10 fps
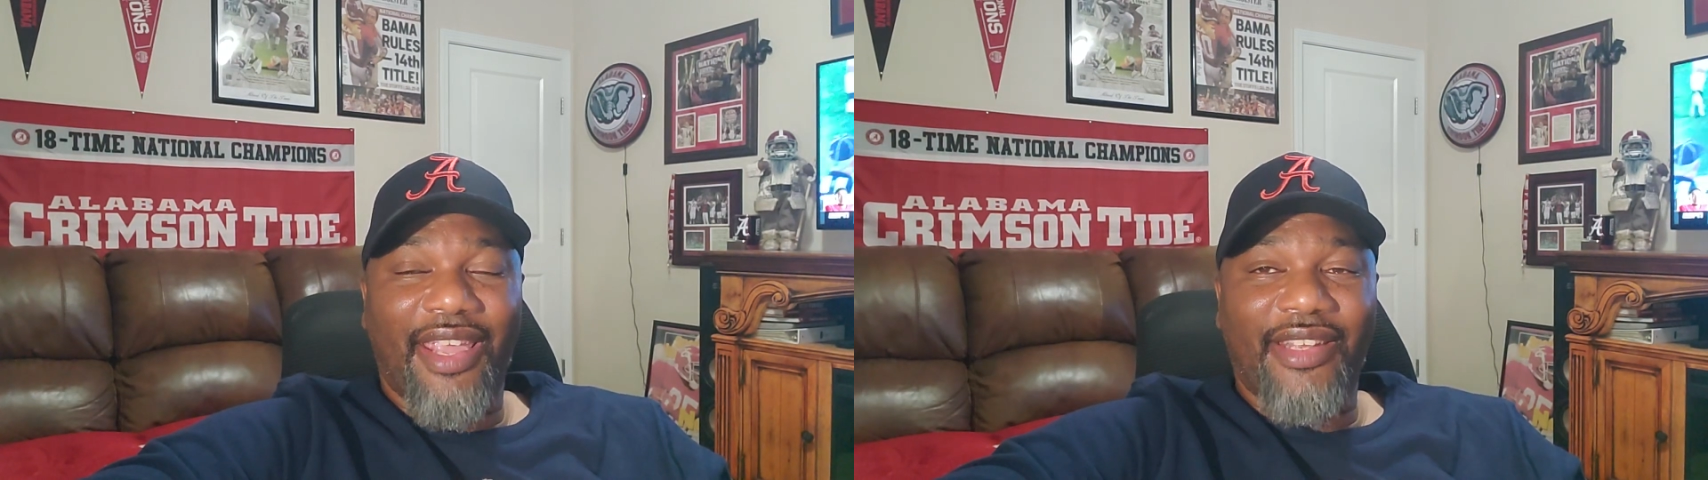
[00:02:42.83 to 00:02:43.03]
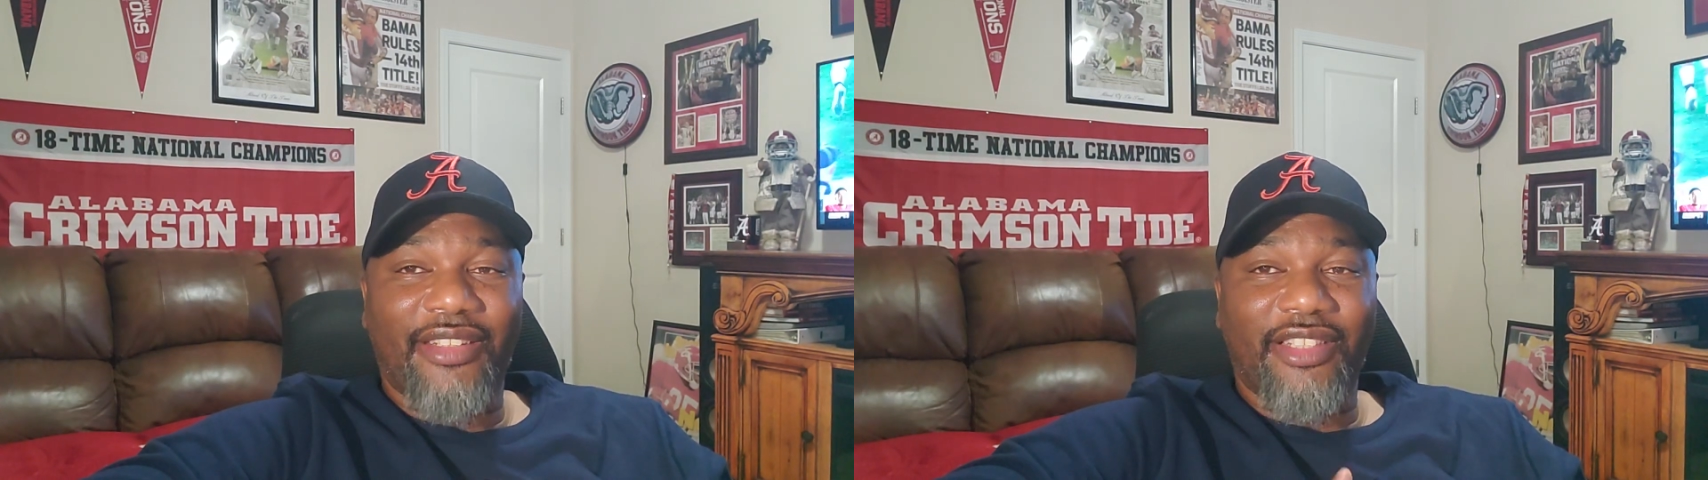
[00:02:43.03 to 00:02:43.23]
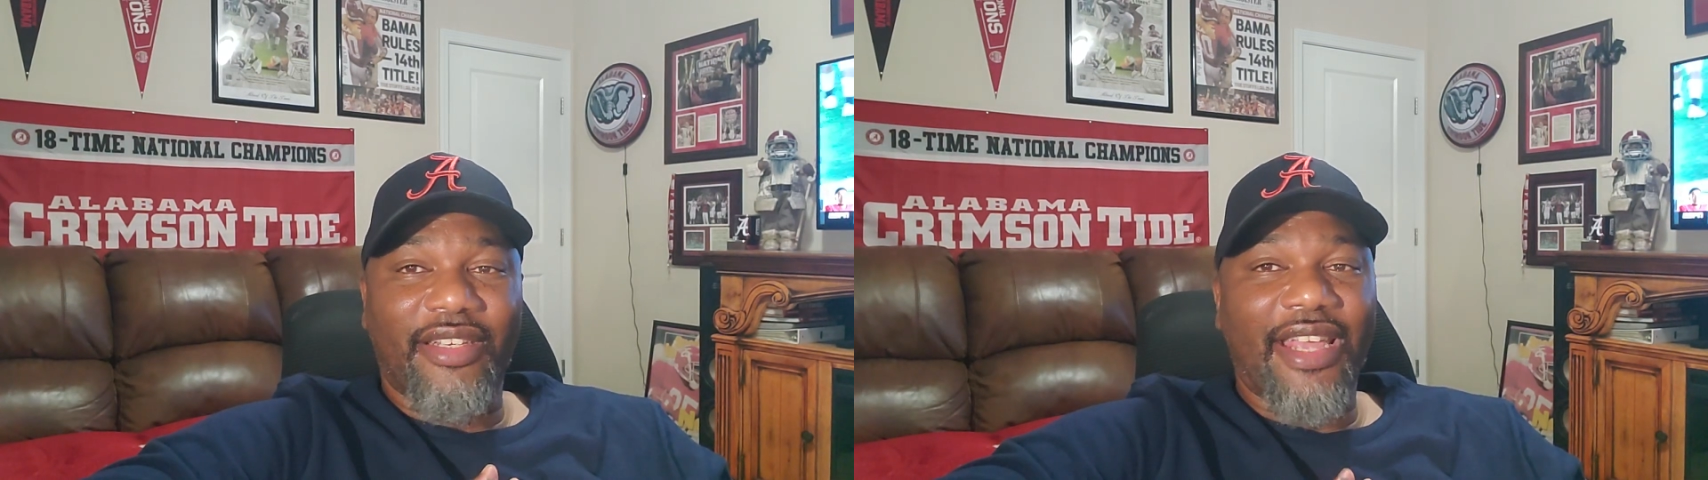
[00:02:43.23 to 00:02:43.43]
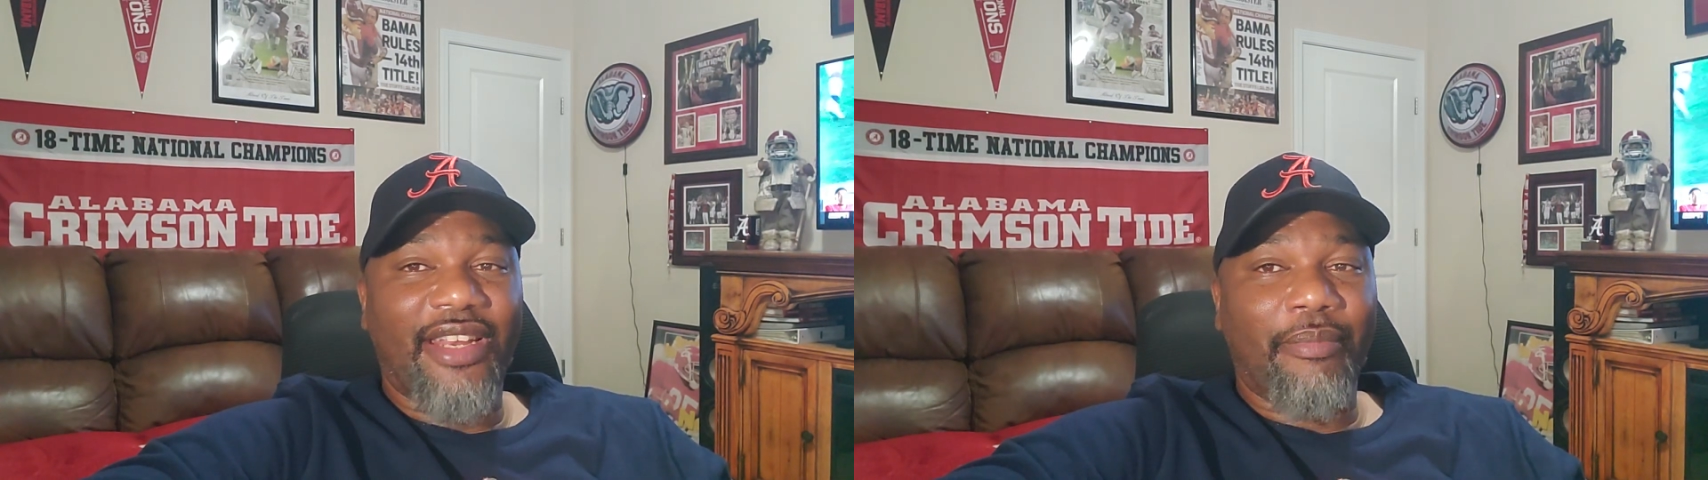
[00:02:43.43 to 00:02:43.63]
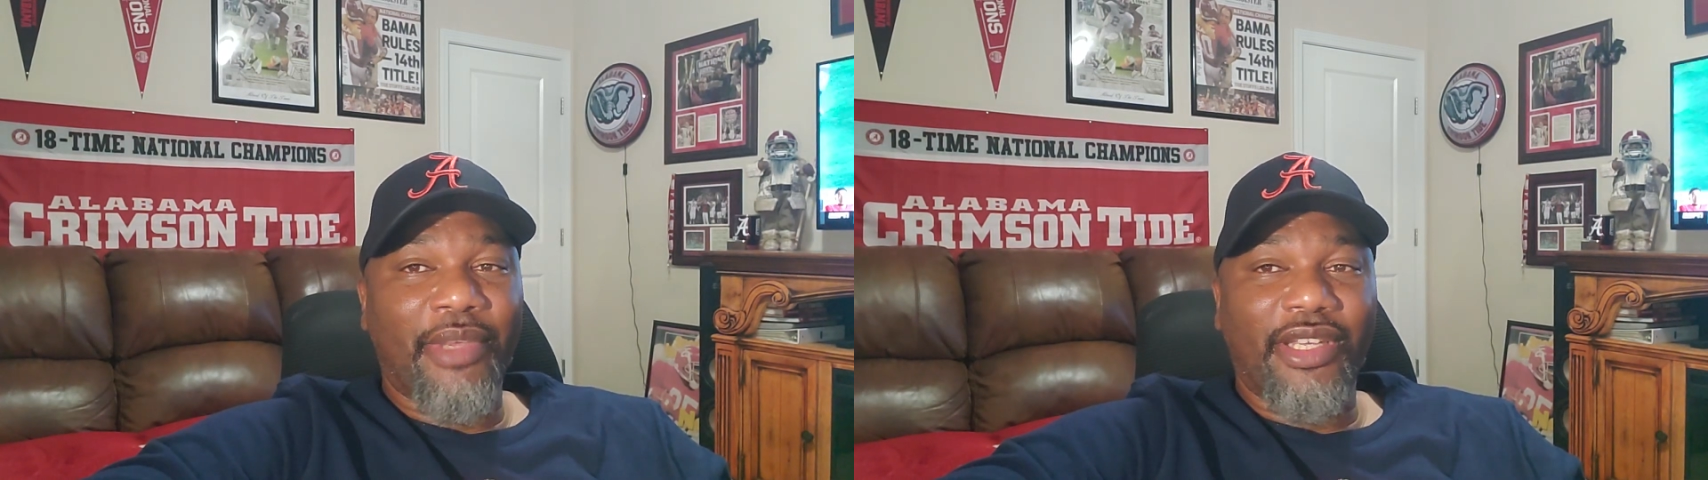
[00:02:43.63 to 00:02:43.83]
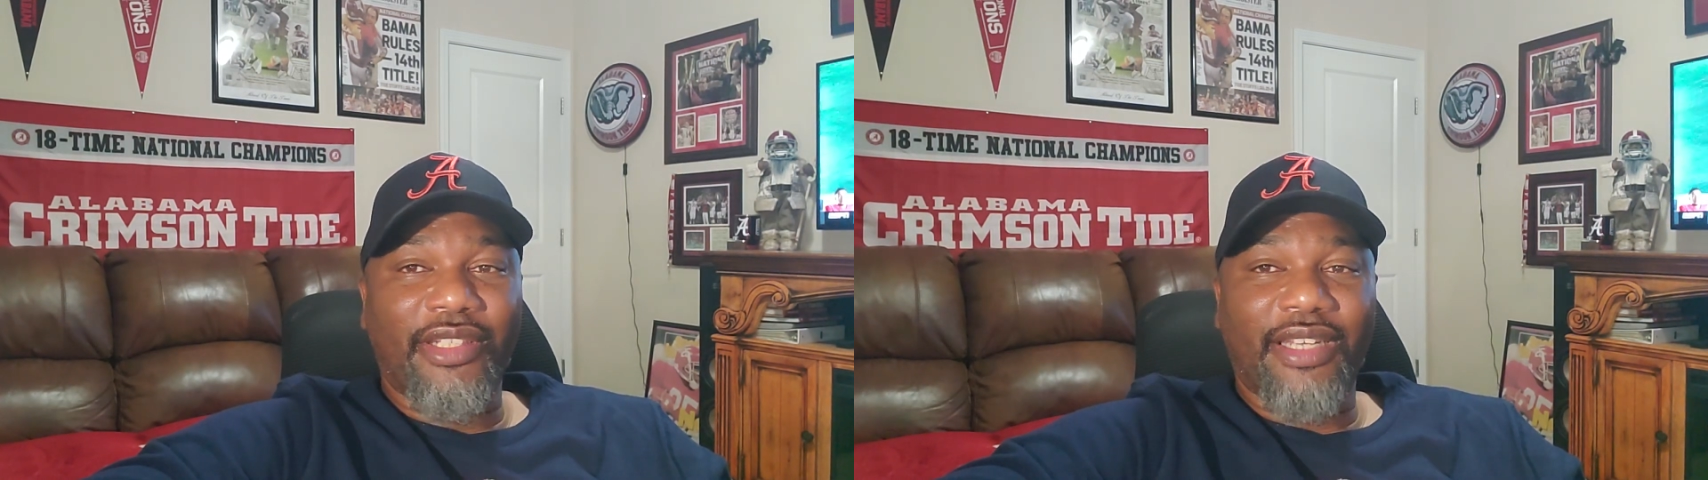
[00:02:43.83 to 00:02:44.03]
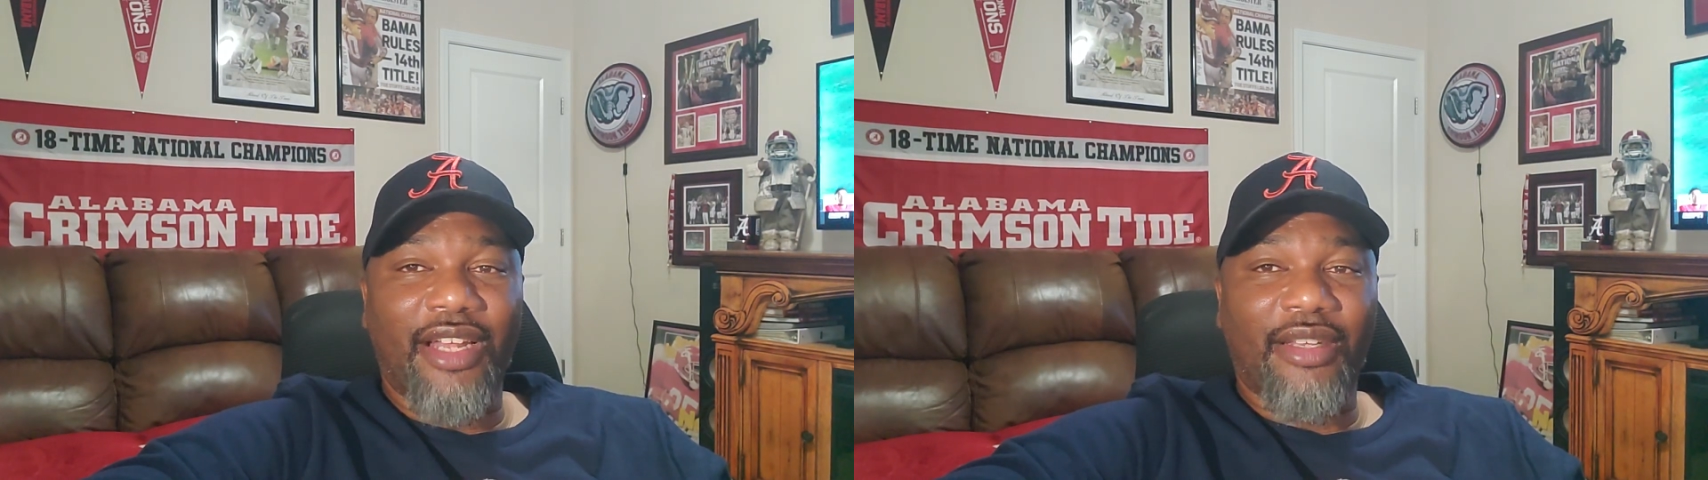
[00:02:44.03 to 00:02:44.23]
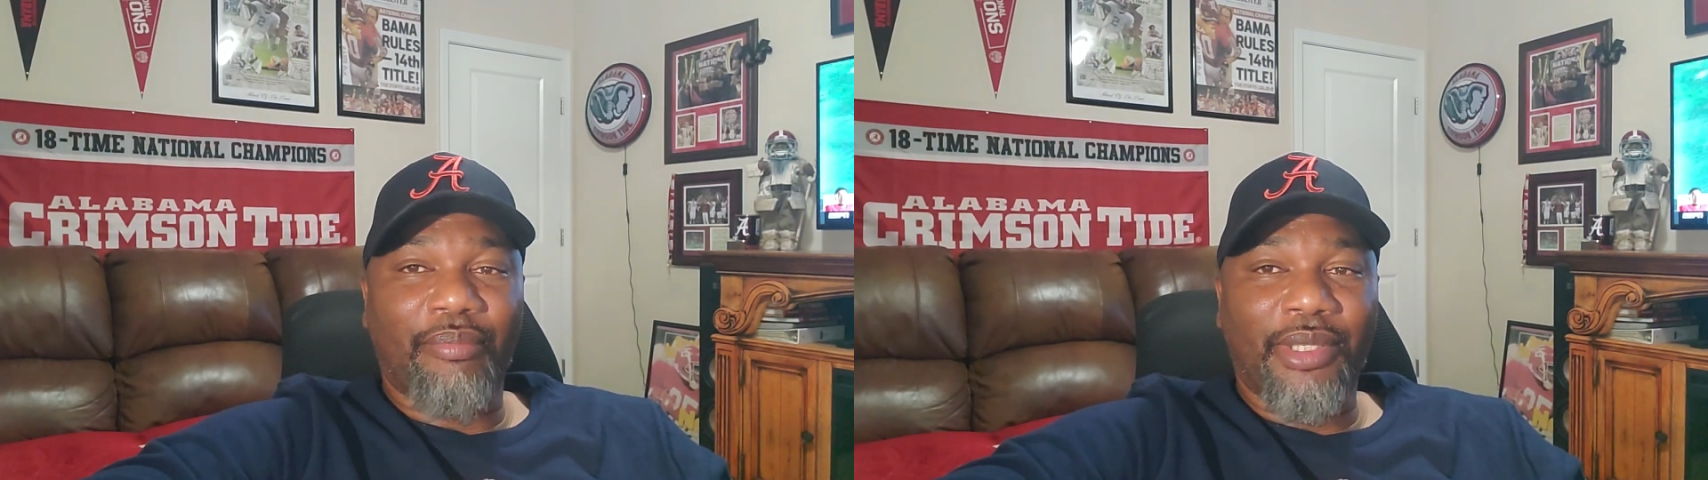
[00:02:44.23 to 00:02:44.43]
$80 to $90
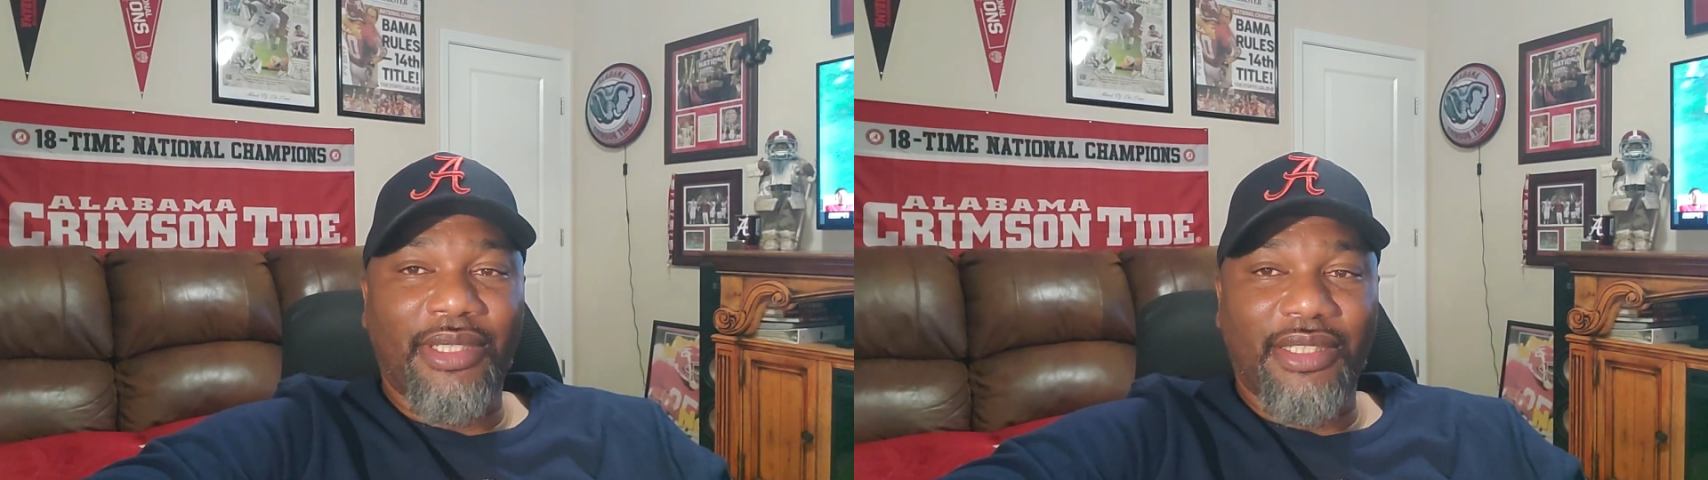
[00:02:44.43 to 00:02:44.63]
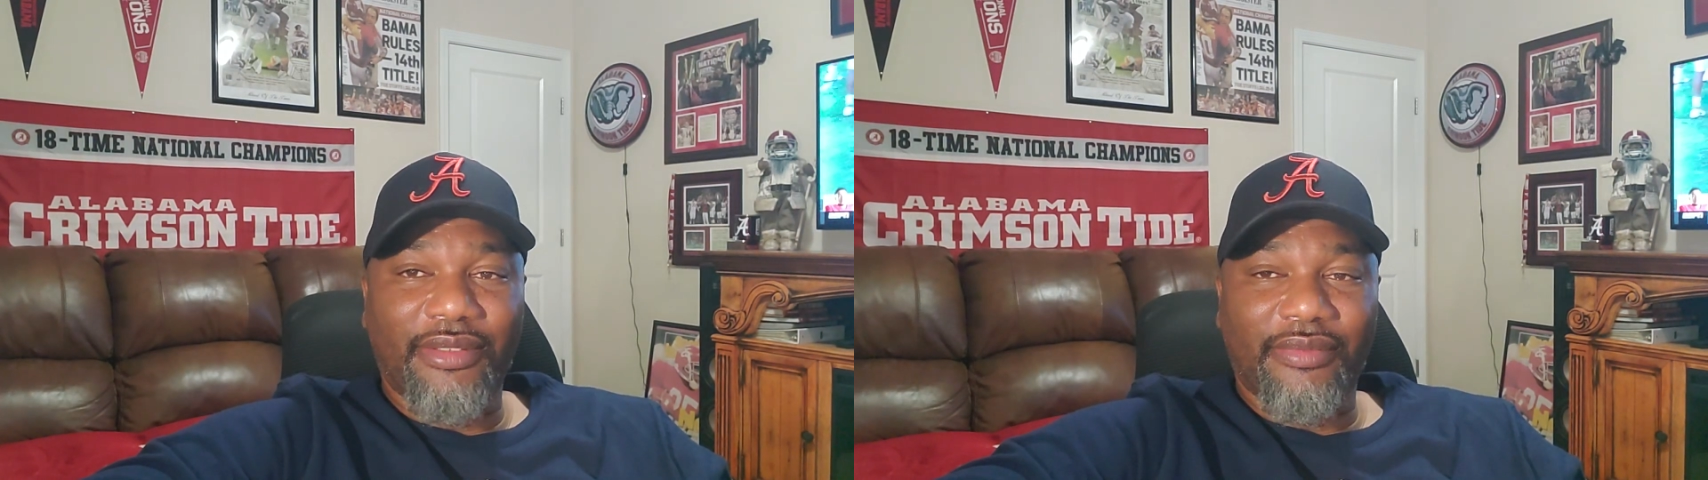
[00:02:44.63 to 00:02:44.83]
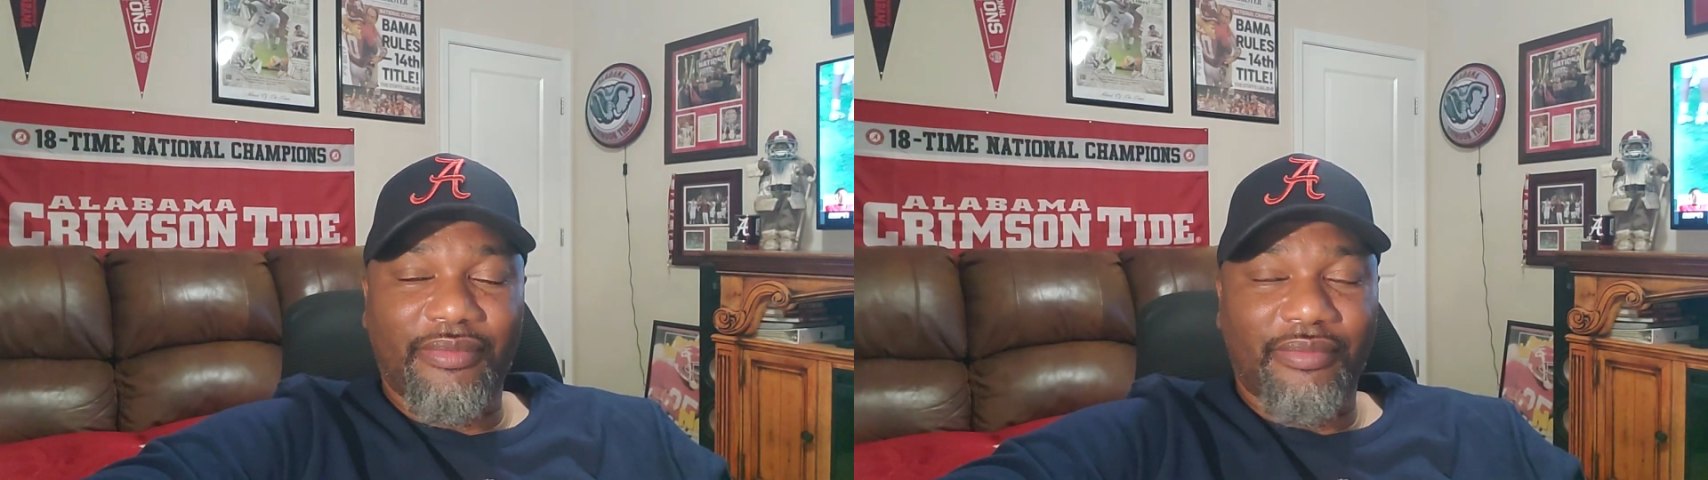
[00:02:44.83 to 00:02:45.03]
million bullet,